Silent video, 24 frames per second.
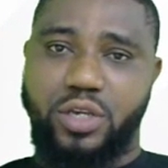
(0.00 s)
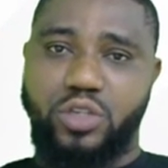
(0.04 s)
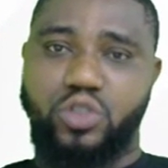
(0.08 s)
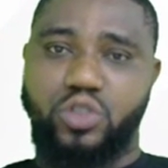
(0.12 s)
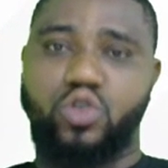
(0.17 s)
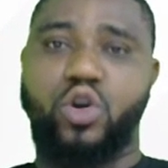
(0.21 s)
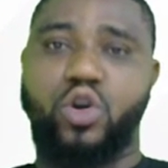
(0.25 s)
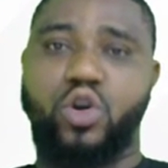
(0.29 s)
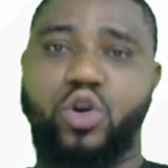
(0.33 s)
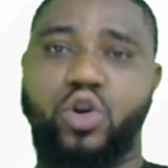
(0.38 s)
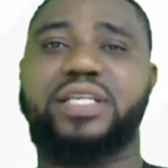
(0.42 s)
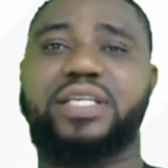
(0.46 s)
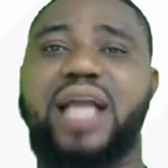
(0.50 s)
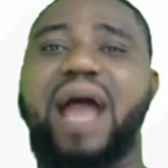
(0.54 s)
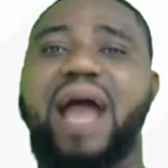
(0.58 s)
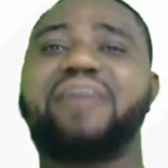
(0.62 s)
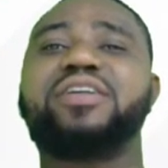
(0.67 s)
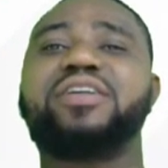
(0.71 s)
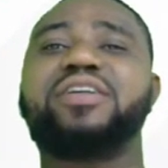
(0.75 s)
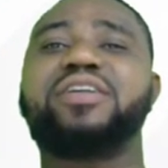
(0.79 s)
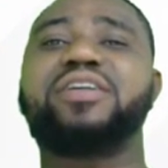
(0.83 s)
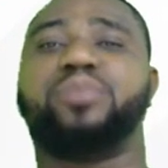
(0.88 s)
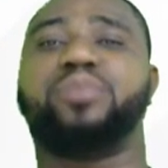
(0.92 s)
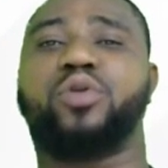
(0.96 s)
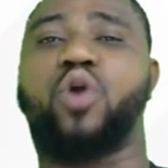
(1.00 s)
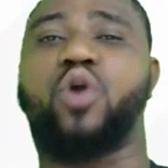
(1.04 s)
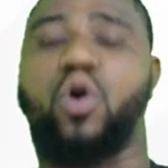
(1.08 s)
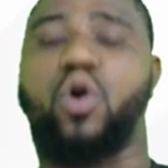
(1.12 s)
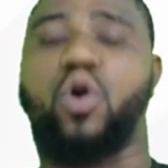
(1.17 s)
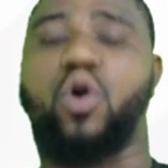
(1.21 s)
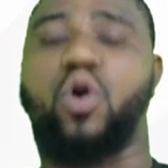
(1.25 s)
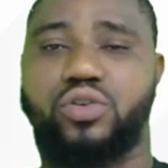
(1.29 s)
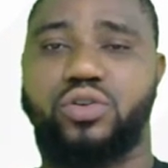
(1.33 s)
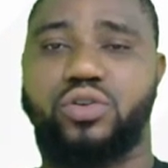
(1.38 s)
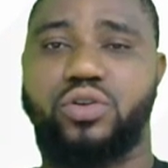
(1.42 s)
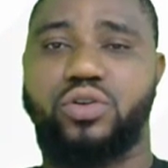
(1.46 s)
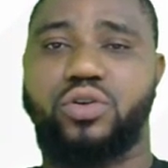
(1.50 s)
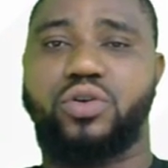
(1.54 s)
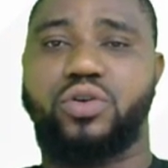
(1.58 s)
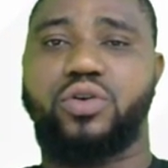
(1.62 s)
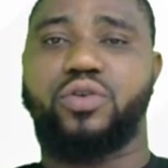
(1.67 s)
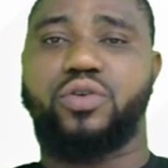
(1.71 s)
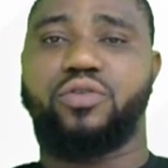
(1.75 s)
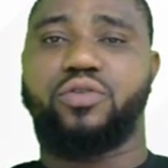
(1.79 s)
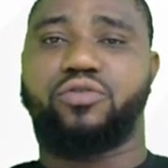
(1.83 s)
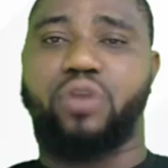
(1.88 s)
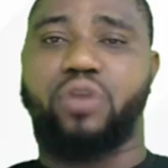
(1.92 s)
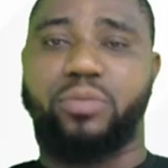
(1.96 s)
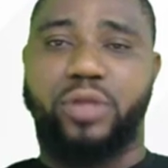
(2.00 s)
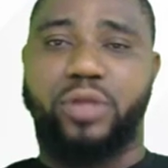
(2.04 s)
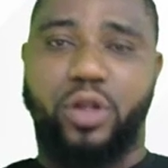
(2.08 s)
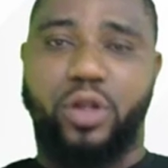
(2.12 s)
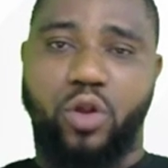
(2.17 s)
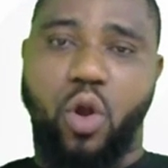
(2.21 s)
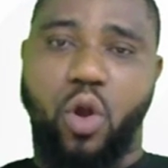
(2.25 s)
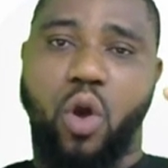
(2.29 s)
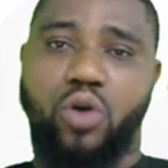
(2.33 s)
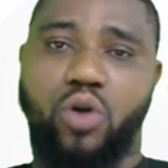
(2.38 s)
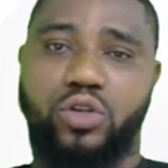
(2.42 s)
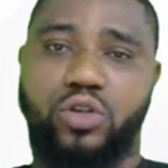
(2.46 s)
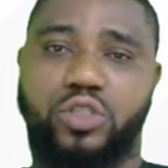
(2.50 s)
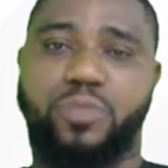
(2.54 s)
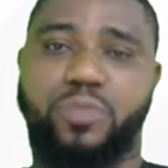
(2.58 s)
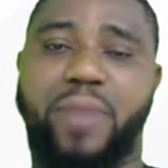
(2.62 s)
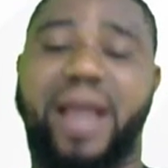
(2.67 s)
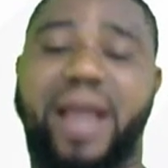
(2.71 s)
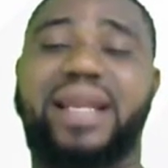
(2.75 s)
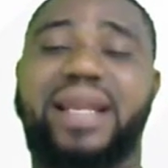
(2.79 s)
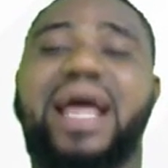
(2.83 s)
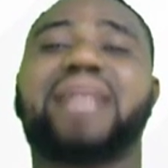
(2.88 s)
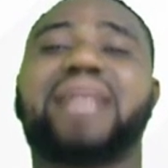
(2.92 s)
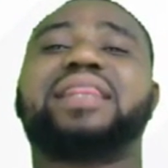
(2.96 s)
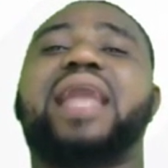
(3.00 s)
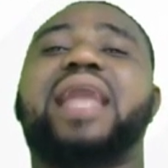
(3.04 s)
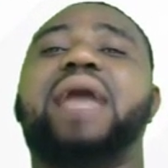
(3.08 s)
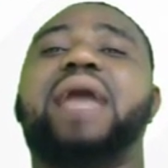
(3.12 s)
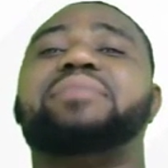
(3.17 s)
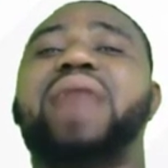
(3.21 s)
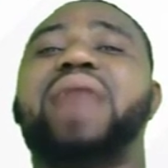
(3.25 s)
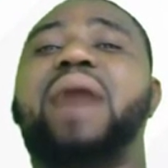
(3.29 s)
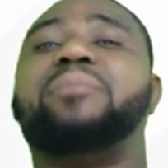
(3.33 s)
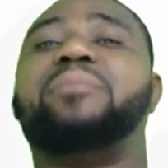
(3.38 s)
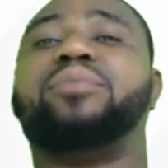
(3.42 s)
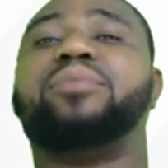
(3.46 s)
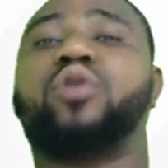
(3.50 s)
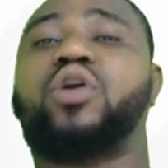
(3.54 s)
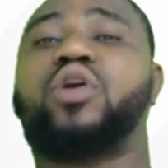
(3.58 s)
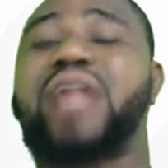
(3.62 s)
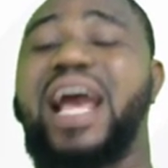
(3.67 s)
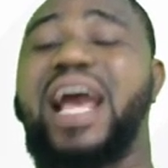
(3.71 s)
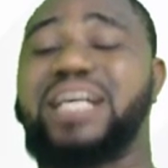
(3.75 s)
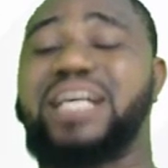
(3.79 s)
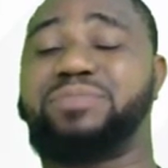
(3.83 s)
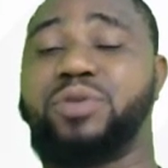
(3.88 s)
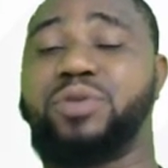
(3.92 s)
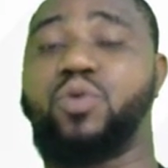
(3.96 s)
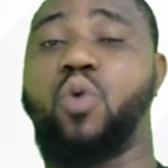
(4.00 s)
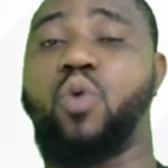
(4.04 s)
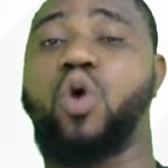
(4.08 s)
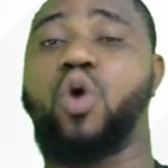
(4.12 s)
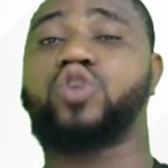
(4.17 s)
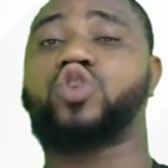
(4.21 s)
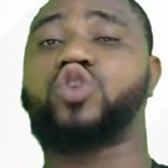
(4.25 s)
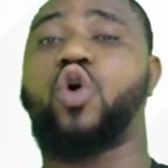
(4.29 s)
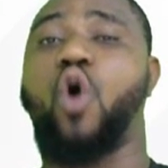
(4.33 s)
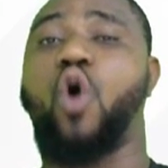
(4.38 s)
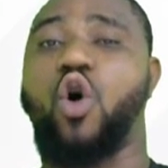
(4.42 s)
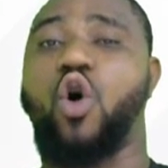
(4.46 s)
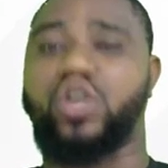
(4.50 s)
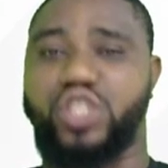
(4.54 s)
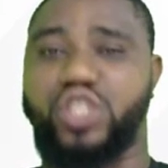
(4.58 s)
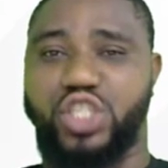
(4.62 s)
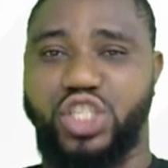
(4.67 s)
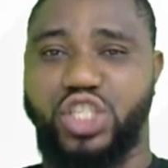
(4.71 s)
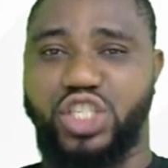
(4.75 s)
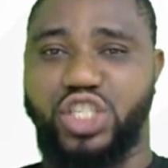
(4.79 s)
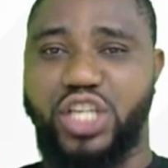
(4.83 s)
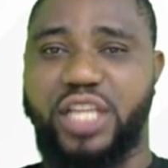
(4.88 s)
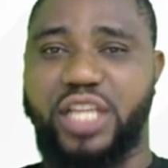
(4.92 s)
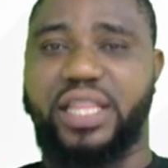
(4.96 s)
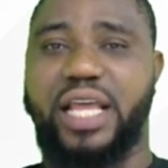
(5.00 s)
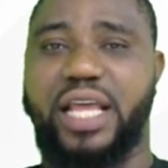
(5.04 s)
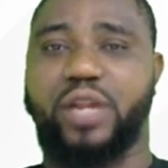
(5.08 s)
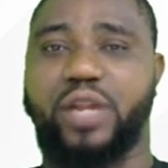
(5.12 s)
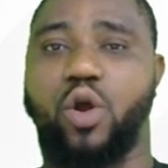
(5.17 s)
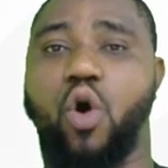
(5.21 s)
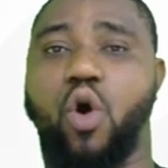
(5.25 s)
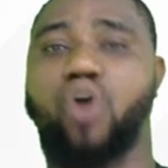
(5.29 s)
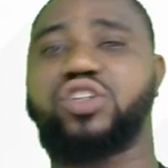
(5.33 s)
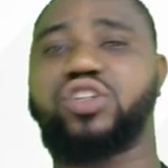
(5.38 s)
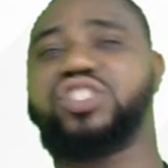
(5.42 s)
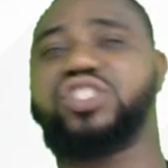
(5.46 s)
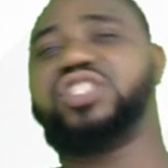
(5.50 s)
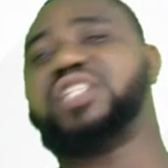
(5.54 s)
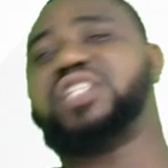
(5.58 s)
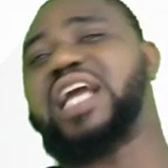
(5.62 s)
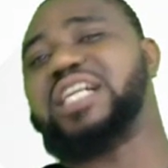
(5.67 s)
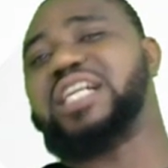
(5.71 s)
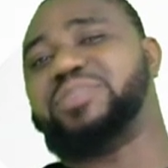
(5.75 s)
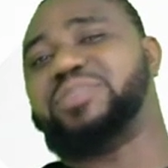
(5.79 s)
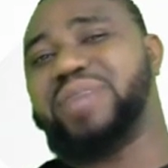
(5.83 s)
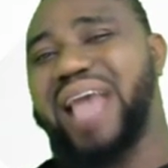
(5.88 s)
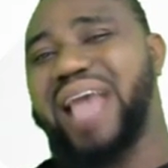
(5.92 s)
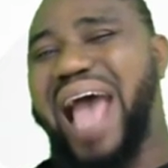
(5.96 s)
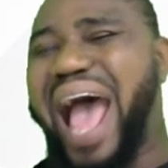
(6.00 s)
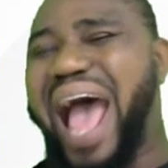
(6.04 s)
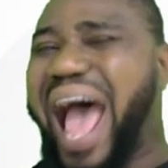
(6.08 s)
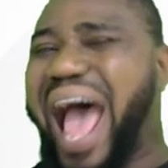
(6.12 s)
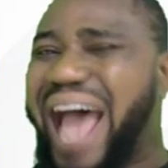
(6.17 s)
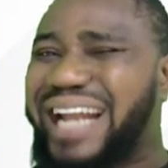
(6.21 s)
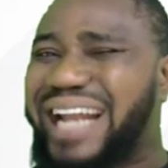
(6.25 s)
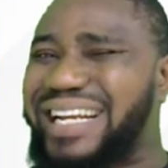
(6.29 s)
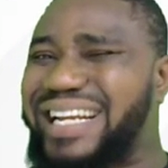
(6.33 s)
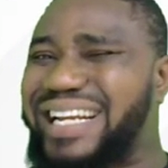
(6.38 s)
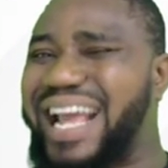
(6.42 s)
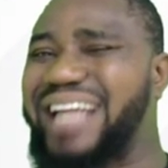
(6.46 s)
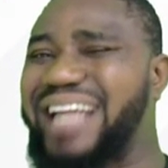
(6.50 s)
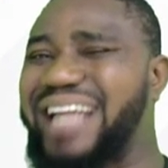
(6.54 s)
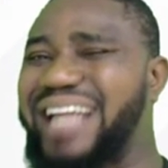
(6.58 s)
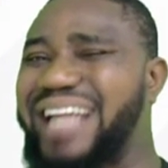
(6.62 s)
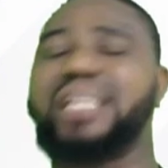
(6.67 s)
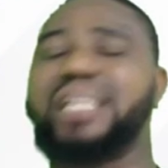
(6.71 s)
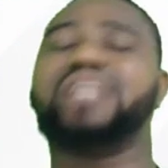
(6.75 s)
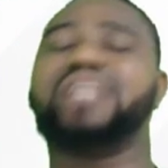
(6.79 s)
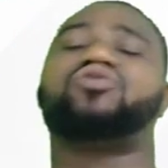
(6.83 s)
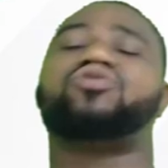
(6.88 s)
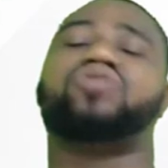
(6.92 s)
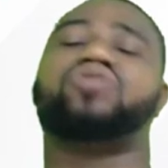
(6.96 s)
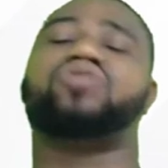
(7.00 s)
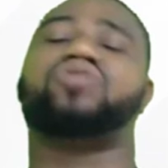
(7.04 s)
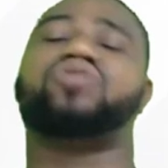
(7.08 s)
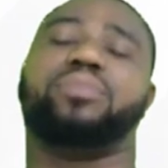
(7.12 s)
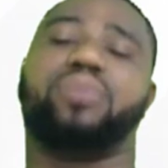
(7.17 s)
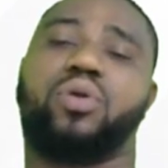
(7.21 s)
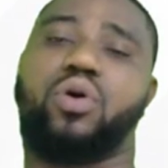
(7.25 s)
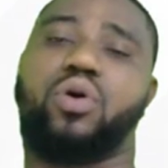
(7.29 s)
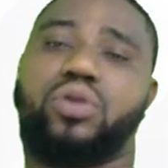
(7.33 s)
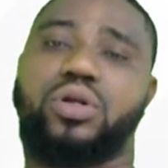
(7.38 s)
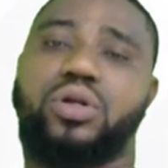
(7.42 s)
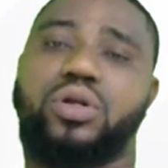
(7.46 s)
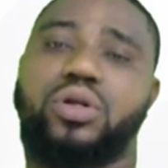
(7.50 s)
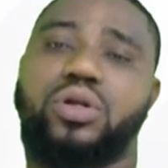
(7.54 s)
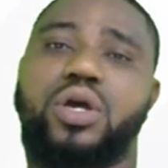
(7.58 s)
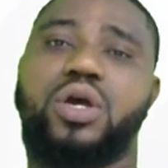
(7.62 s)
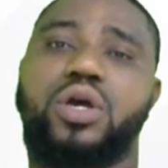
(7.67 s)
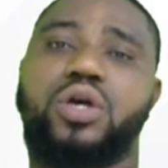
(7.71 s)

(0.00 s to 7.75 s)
So it carries blood from the lungs. By that time, that blood has been oxygenated. Oxygen has been added into the blood.